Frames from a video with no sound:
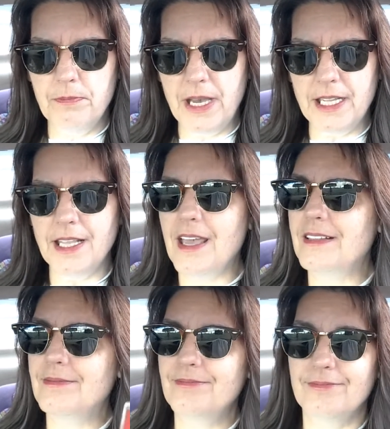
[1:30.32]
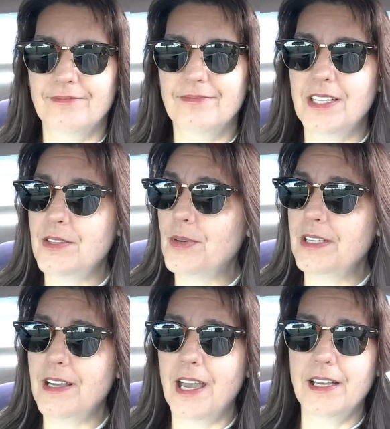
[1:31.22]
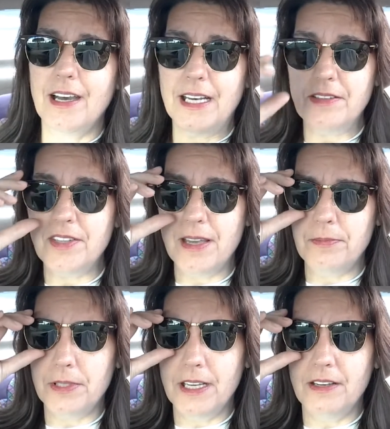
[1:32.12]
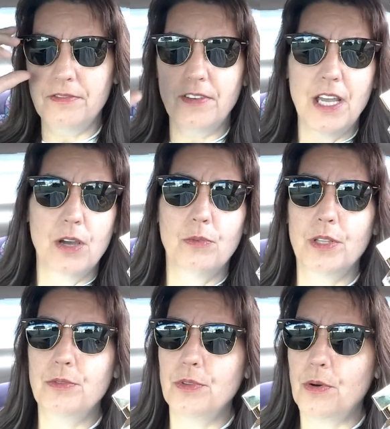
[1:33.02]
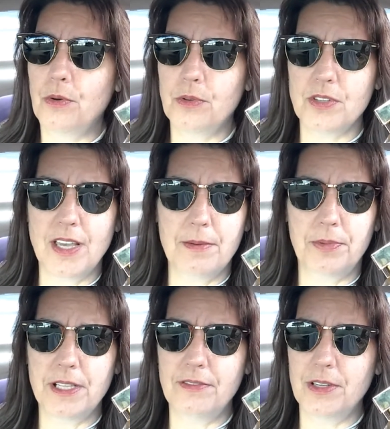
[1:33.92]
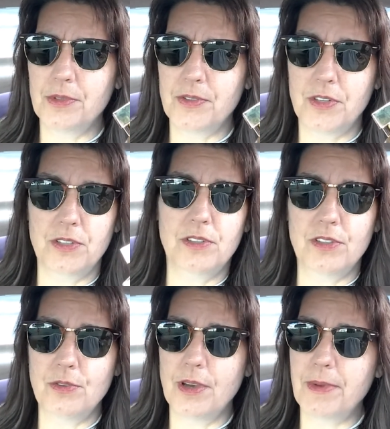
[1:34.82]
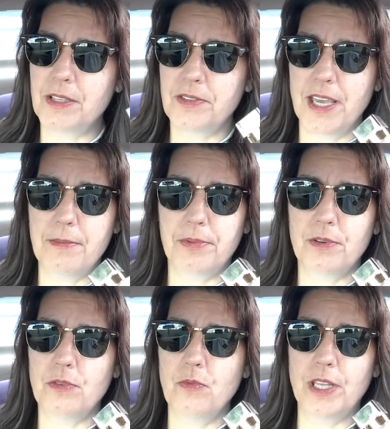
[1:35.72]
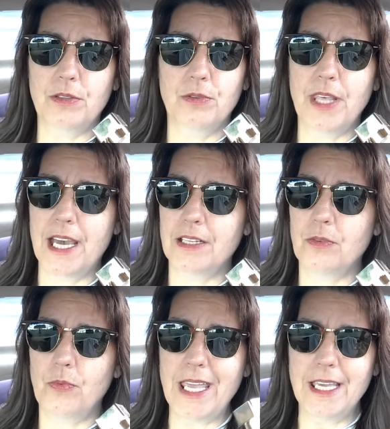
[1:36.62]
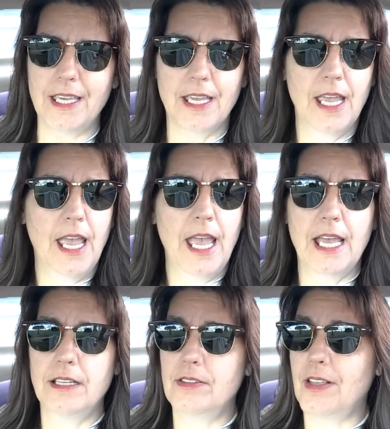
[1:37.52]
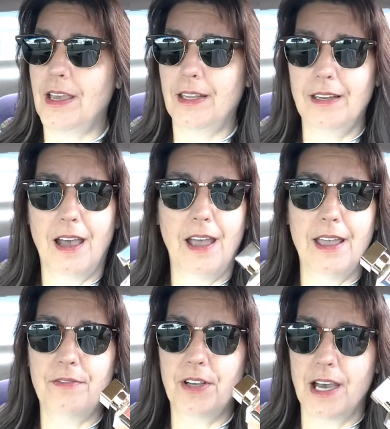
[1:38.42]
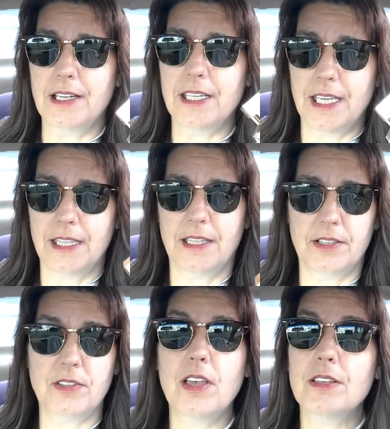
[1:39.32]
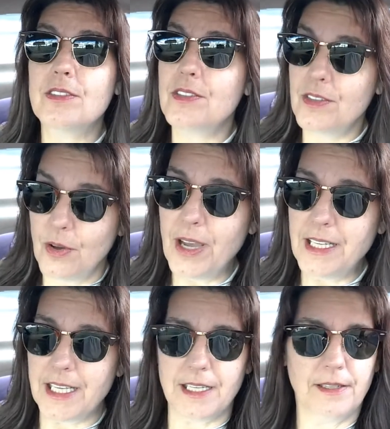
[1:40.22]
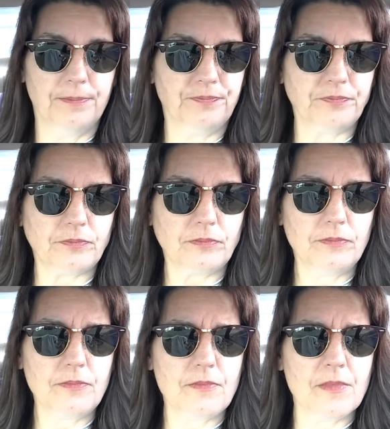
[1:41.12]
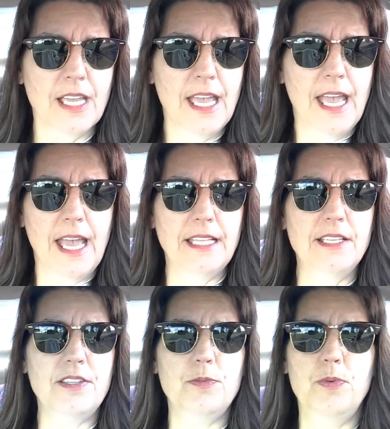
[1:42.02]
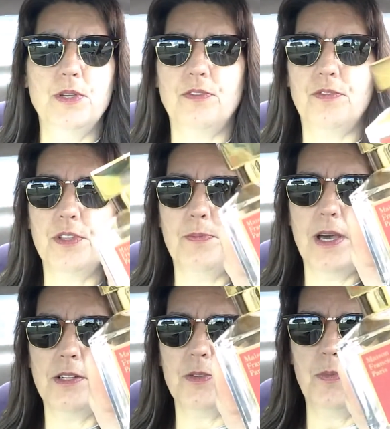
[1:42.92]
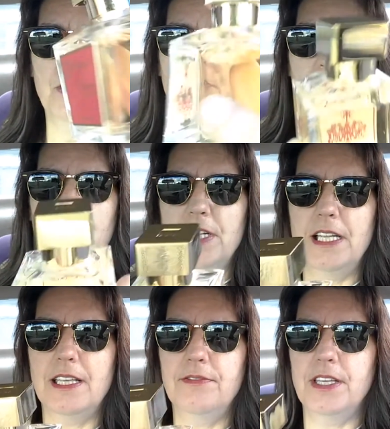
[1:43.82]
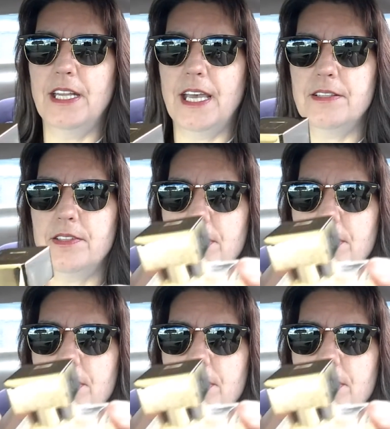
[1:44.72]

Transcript: but this one I got a sample of, went through the whole sample of it. It was a 2 ml sample, went through that in a week and decided I have got to get this. So I did. And this is beautiful. The bottle's beautiful, and I love that it has